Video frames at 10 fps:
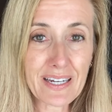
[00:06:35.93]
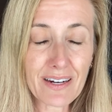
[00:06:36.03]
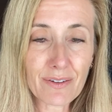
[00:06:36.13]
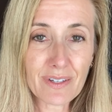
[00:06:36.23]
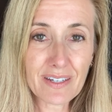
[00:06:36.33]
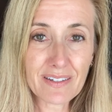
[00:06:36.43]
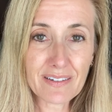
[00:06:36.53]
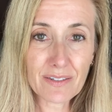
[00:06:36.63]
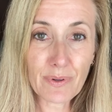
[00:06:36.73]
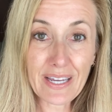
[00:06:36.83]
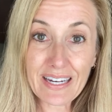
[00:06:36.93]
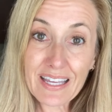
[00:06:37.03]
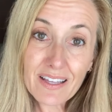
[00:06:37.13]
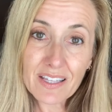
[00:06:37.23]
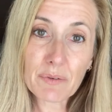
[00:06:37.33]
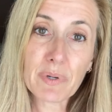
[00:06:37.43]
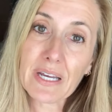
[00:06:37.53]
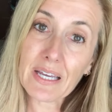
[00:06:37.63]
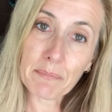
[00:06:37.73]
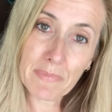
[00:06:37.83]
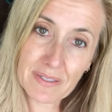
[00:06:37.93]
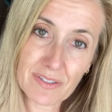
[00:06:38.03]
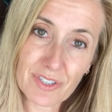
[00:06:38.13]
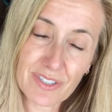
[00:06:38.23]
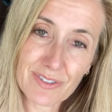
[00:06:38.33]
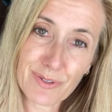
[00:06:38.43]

not only do I get healing, but I get messages.